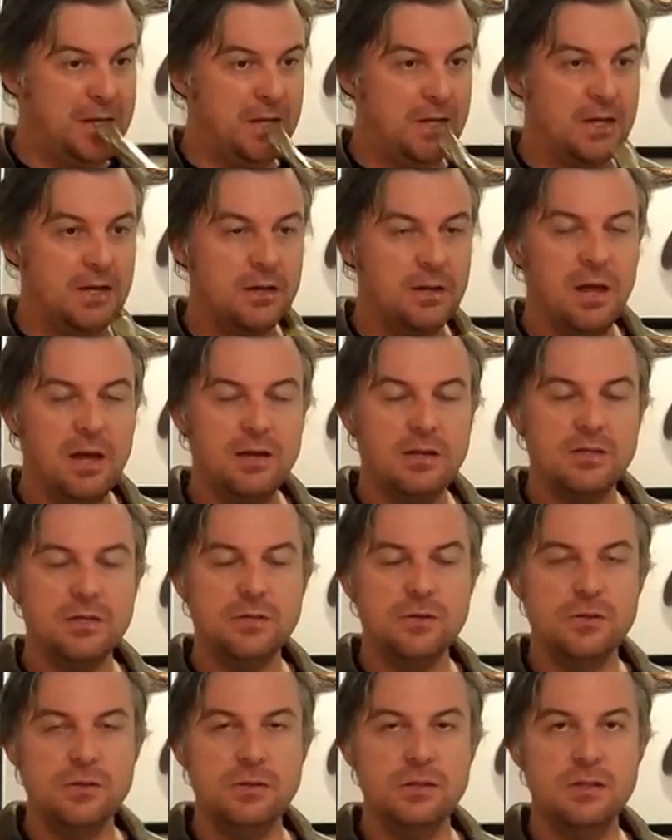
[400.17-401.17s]
a lot of
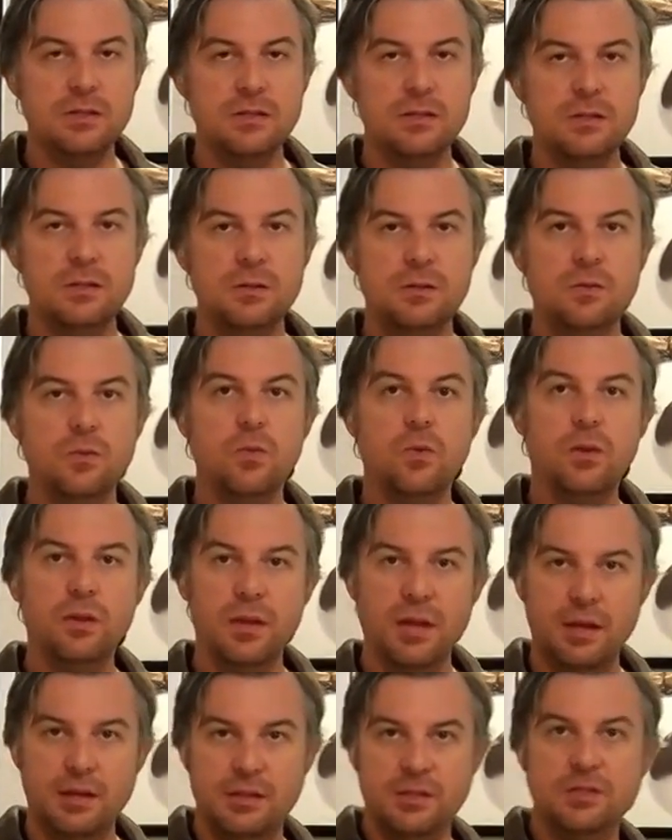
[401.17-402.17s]
students will
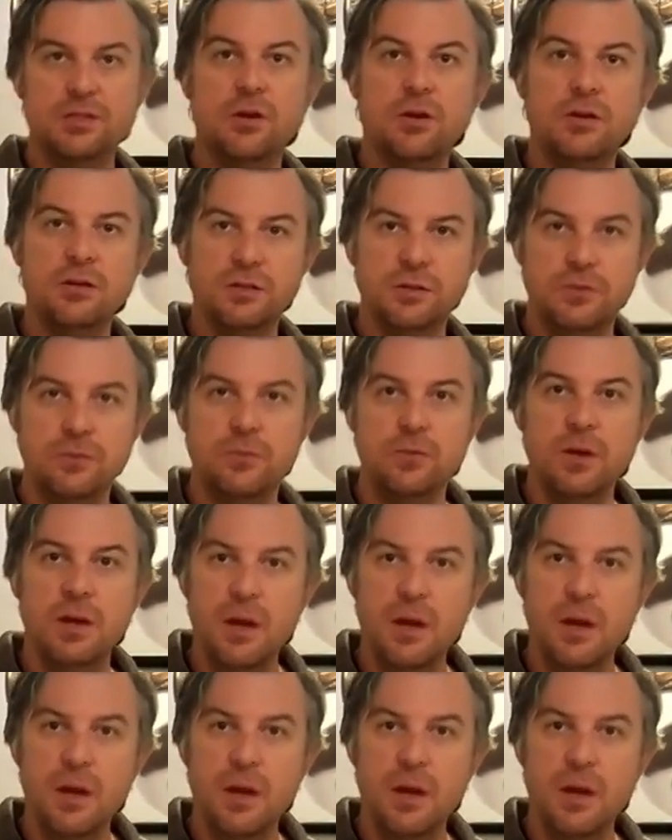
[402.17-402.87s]
then start to